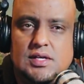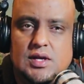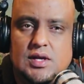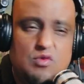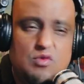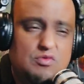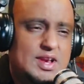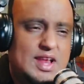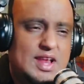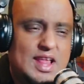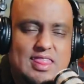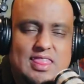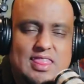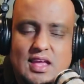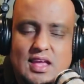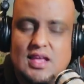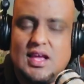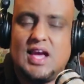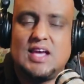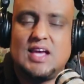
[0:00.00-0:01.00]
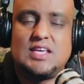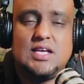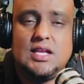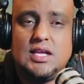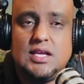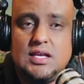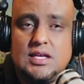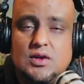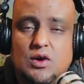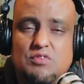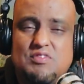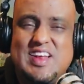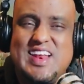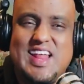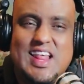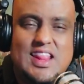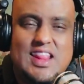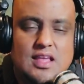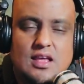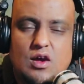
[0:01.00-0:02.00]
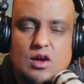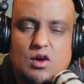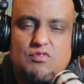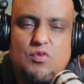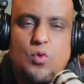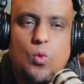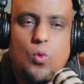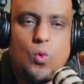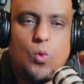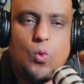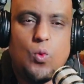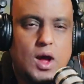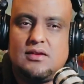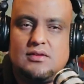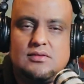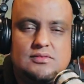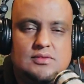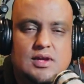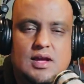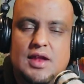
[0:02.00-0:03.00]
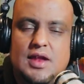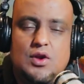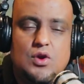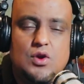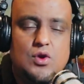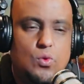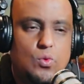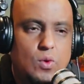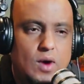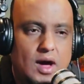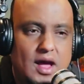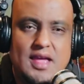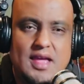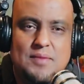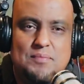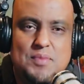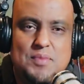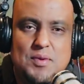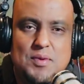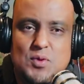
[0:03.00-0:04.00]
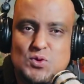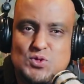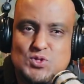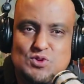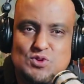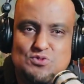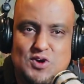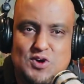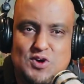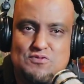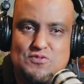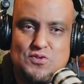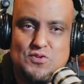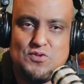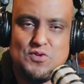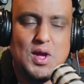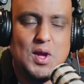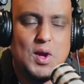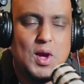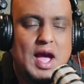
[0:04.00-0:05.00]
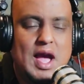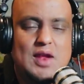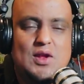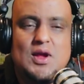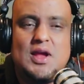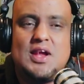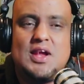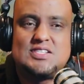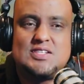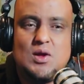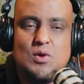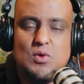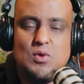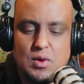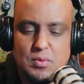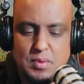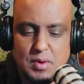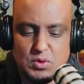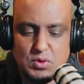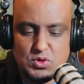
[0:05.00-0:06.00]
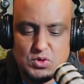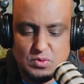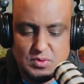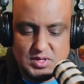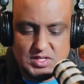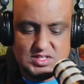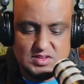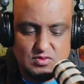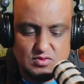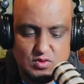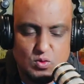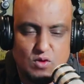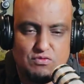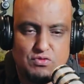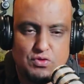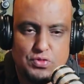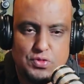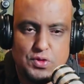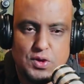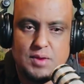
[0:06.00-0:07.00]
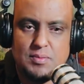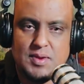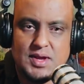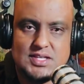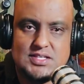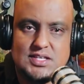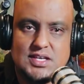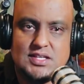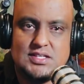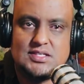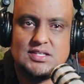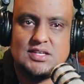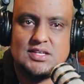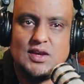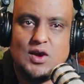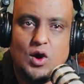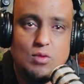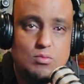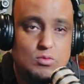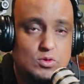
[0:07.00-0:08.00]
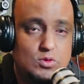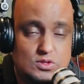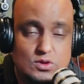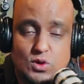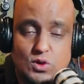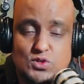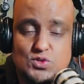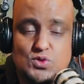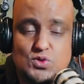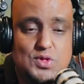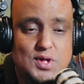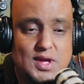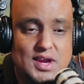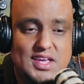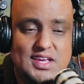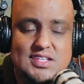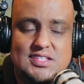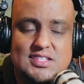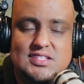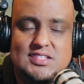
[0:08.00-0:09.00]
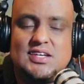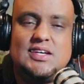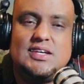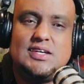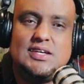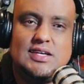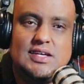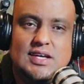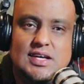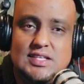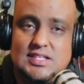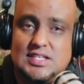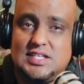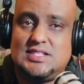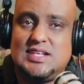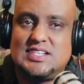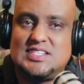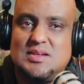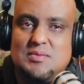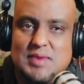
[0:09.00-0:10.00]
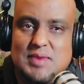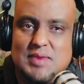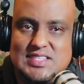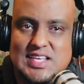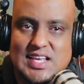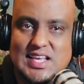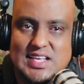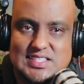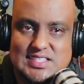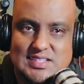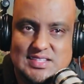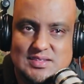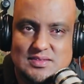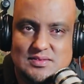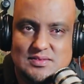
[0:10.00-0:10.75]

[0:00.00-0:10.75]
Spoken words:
Over nothing, actually, over nothing, over what? I don't know why people should fight for. I don't understand why people should be in civil war for 30 plus years, almost close to 30 years. Just doesn't make sense.